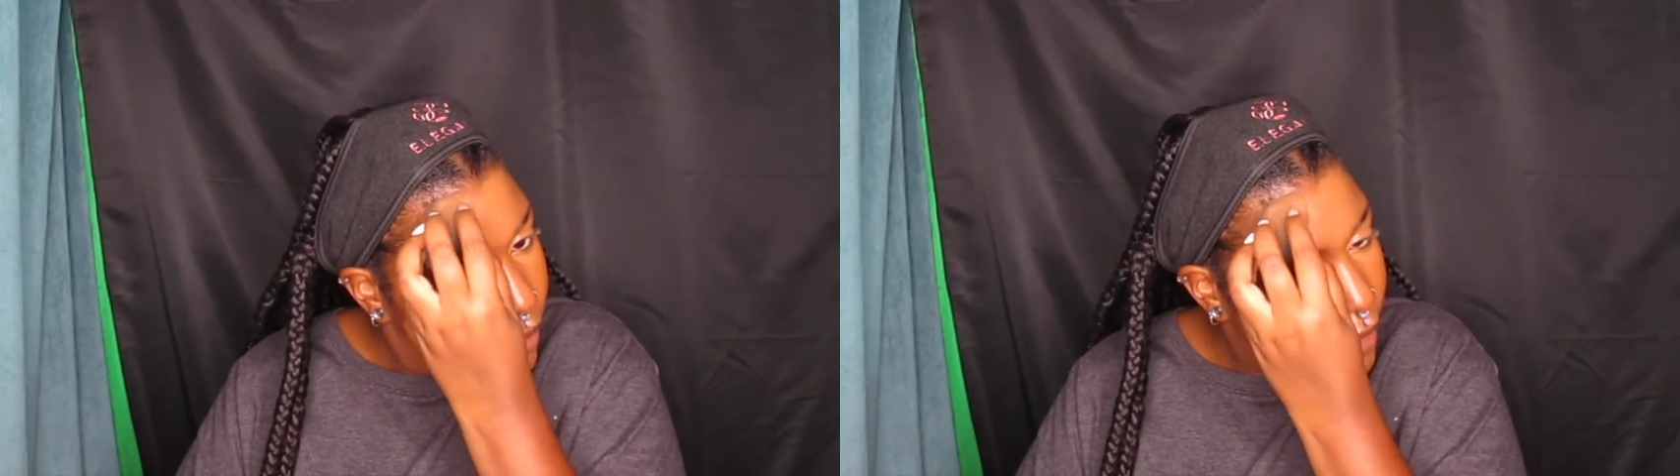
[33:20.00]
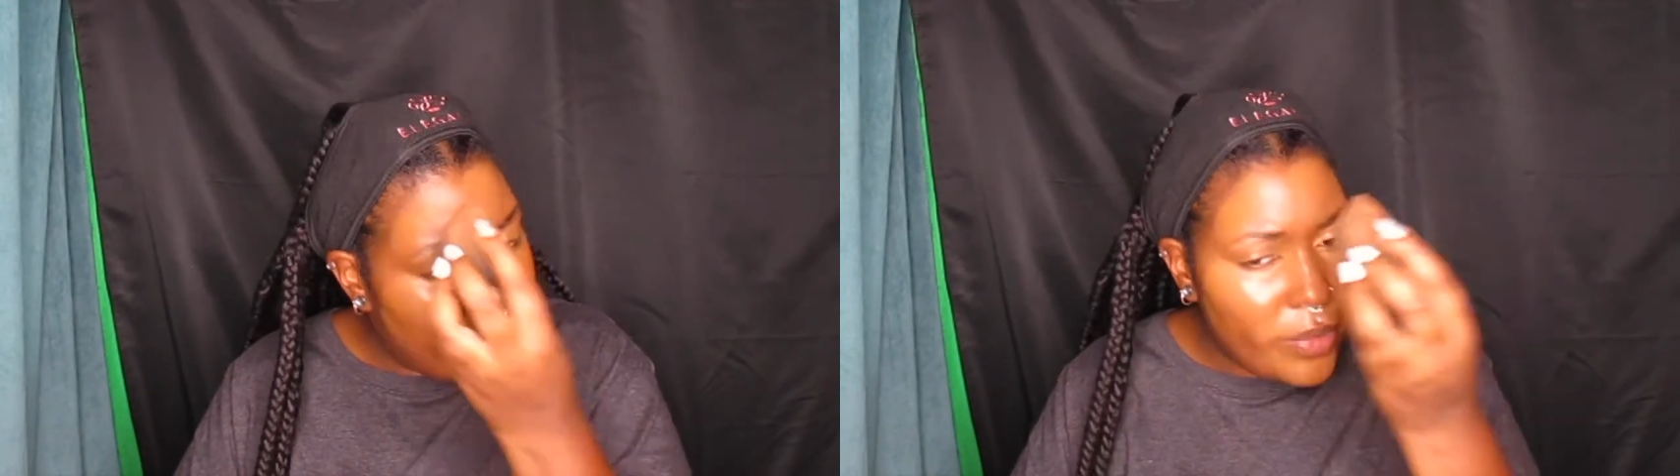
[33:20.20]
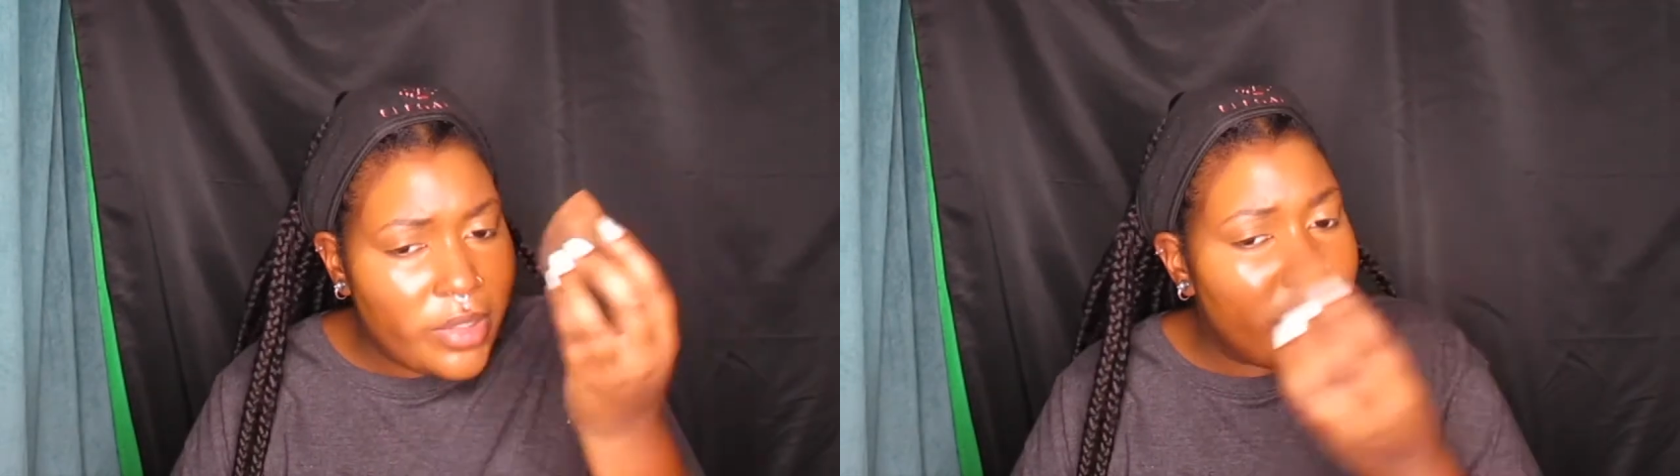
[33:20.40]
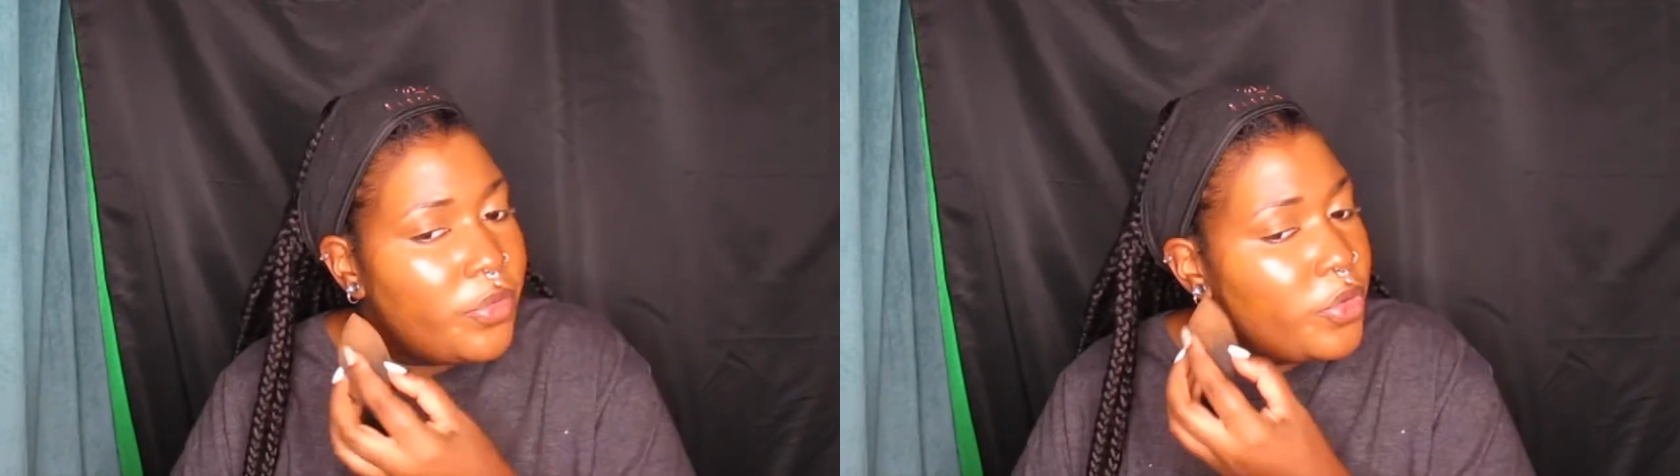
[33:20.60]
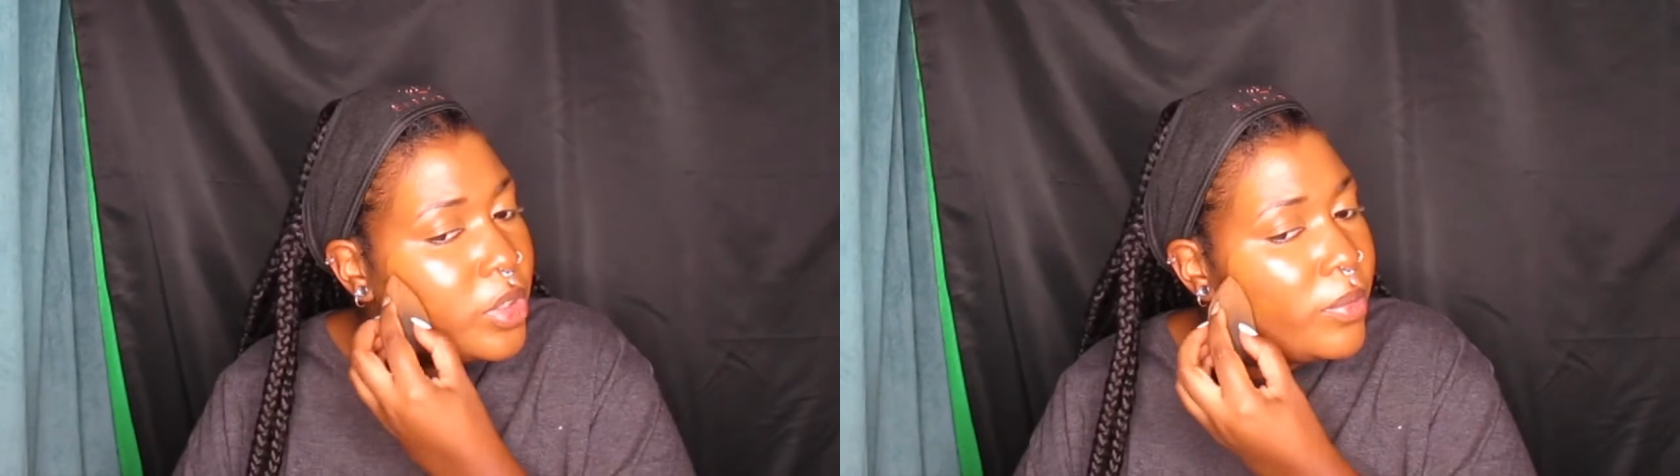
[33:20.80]
I wonder
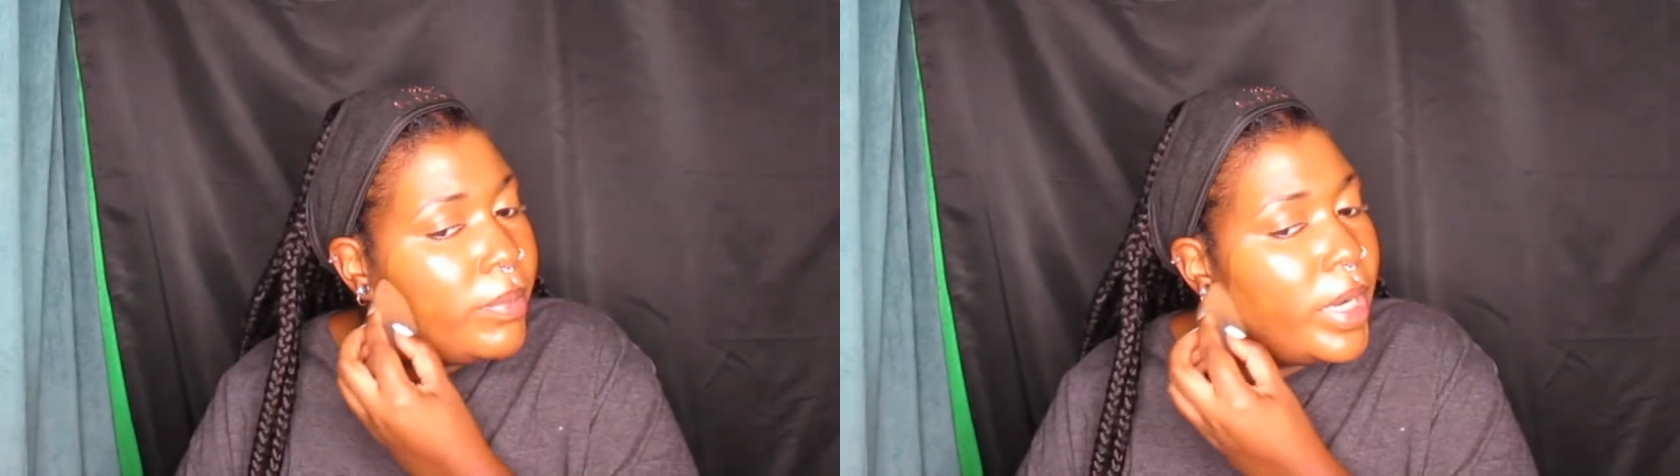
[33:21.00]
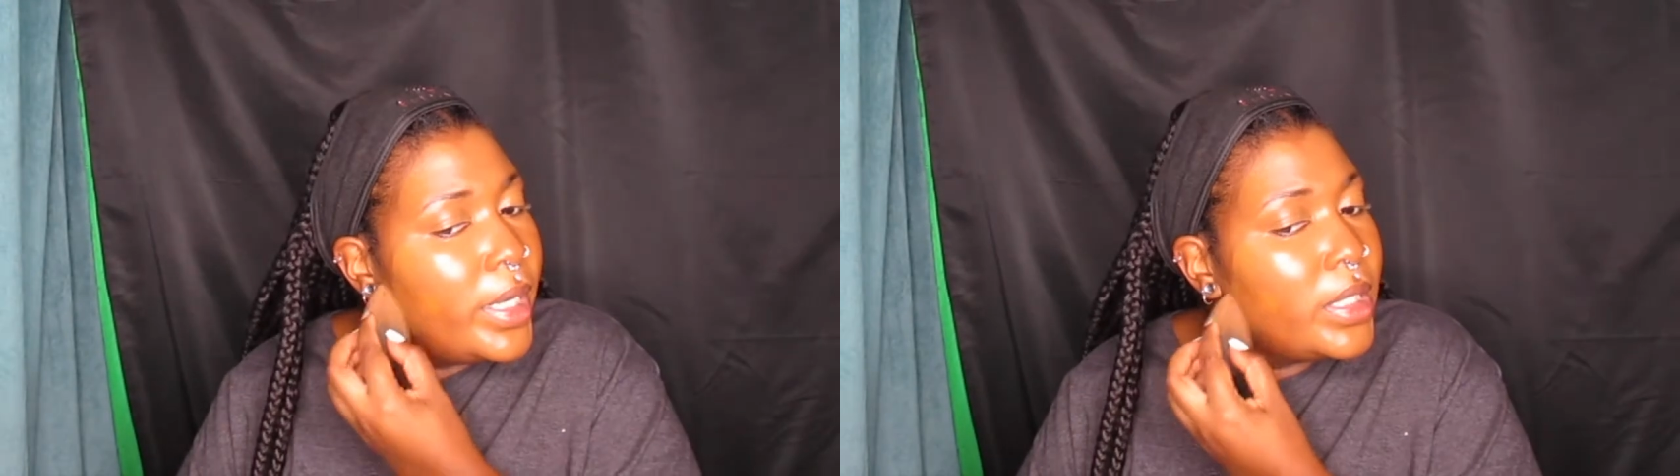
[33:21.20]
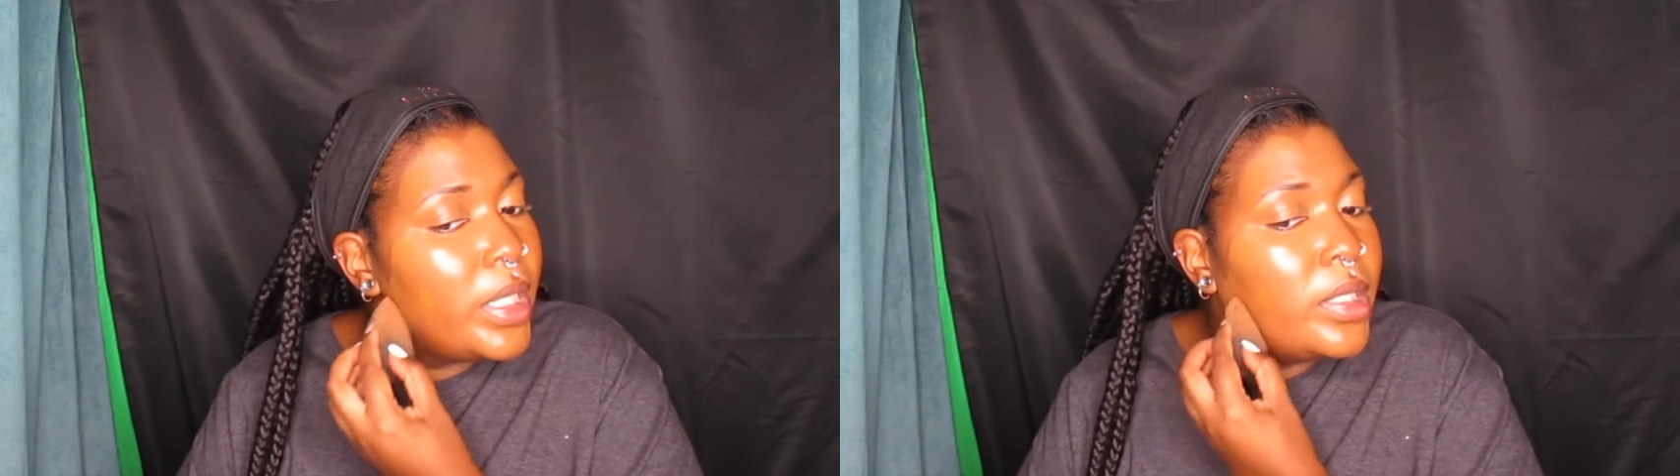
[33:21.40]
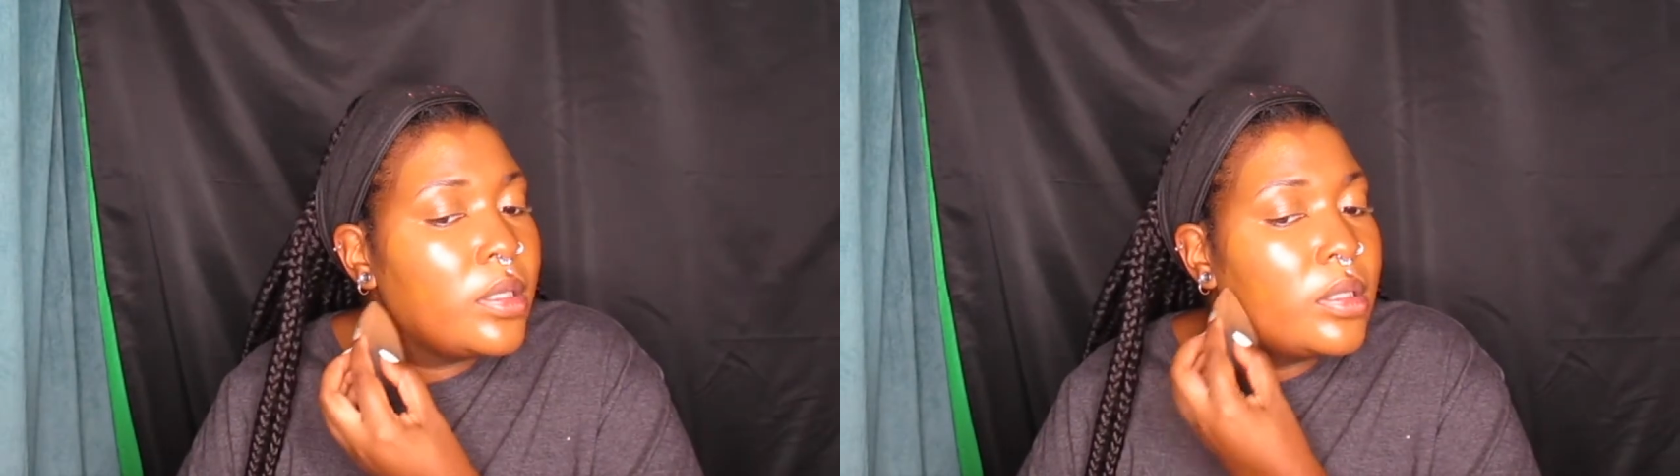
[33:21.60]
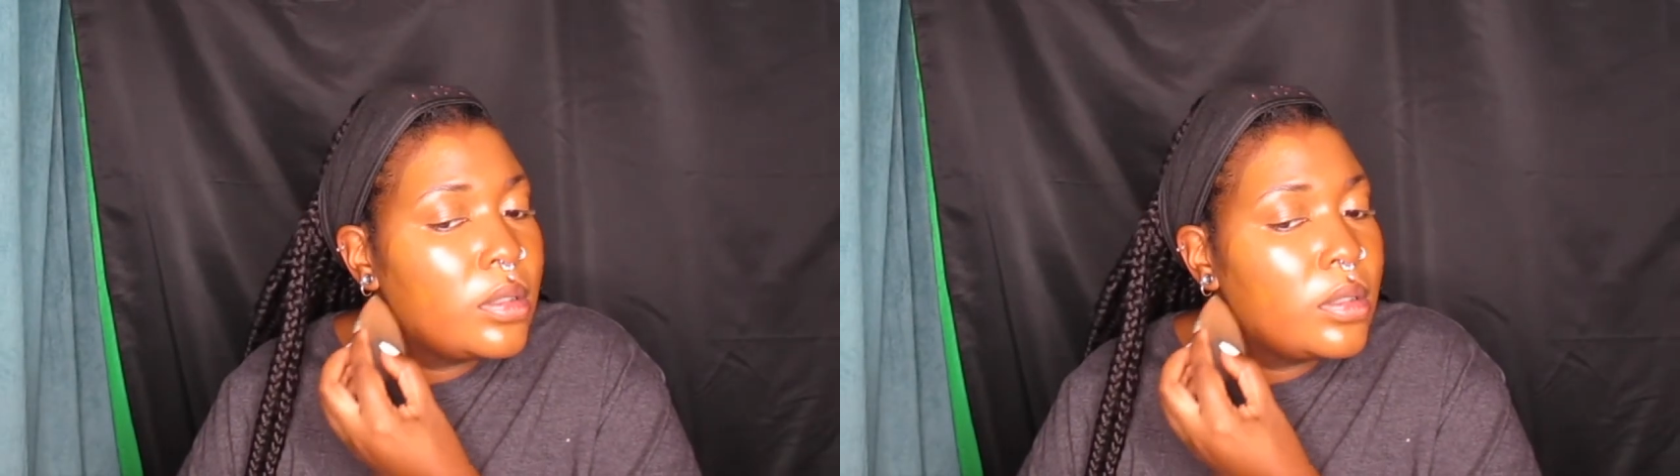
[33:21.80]
if you can buy like